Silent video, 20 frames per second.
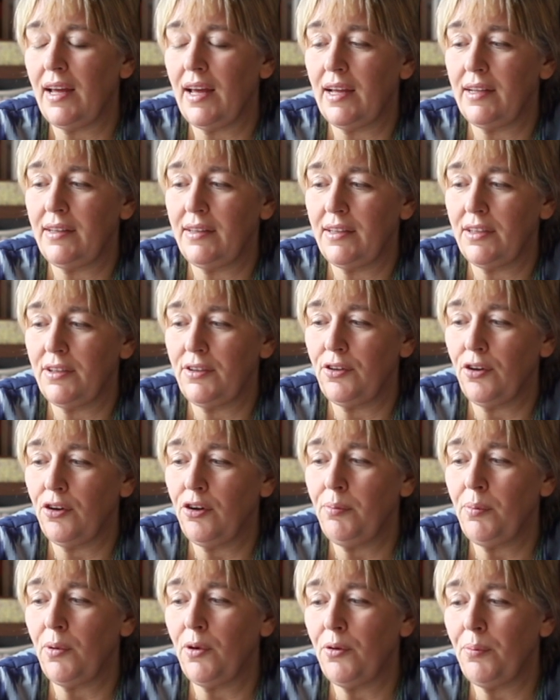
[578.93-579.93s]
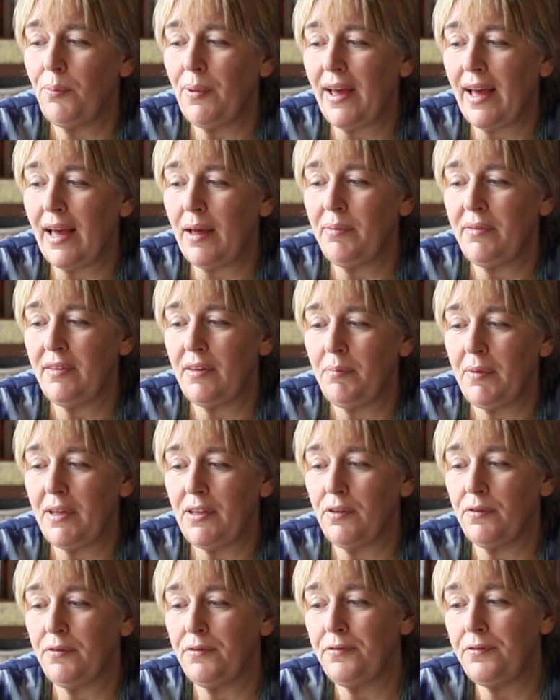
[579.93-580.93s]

at the top or perhaps a bit of